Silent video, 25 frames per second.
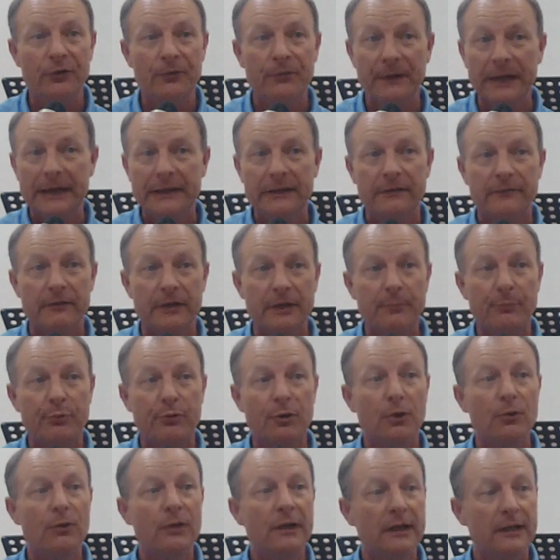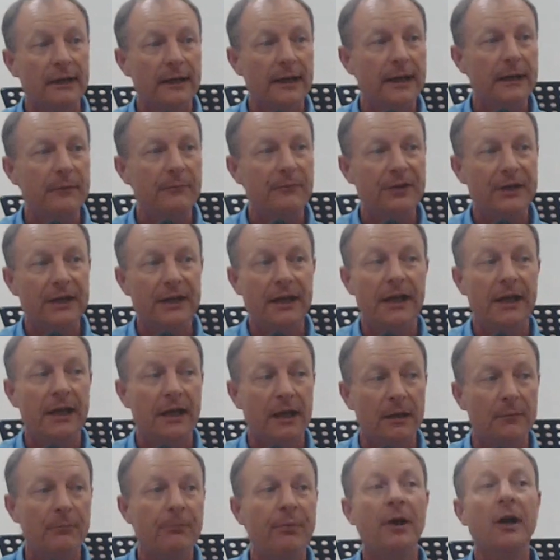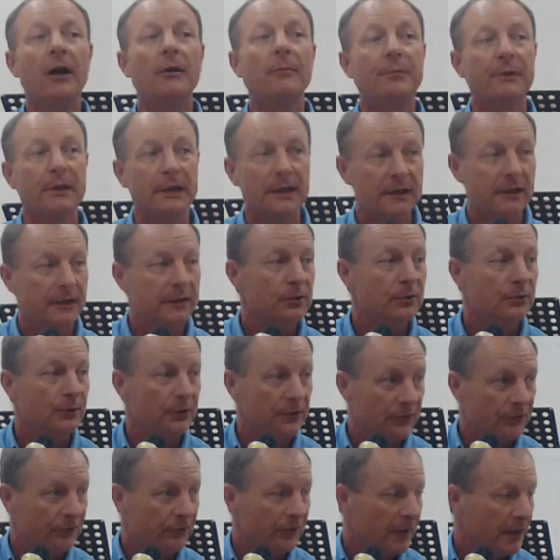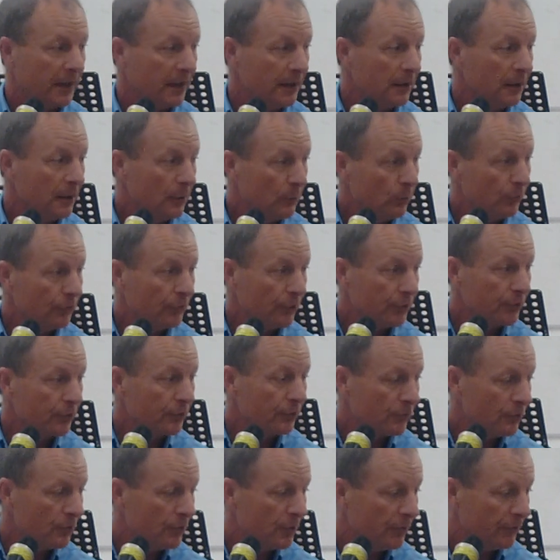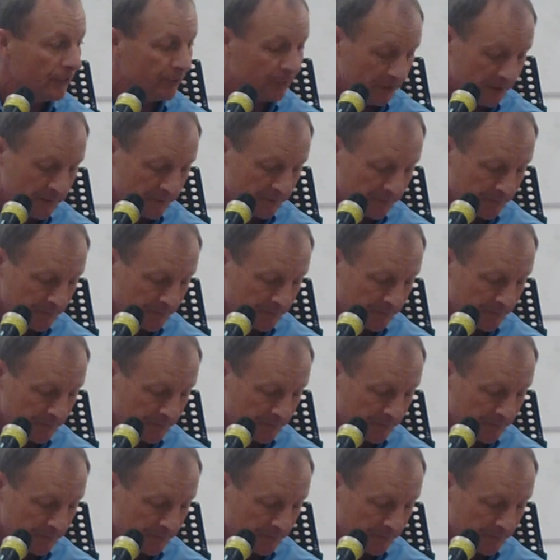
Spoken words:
effectively proclaimed king, publicly, you could say, was on the cross.